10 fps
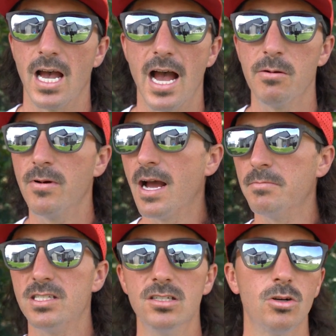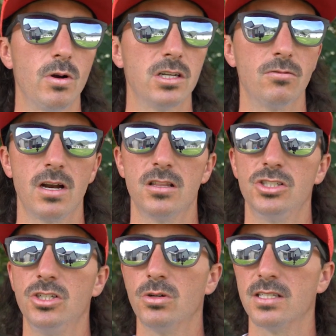I'm still going to run in the
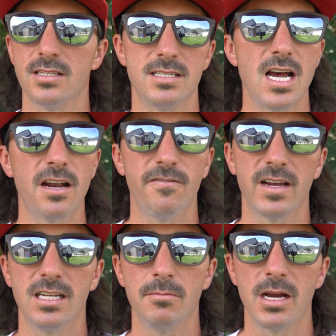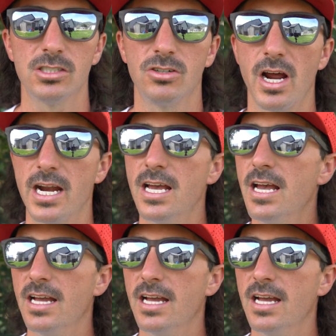shoe because it's not affecting my stride.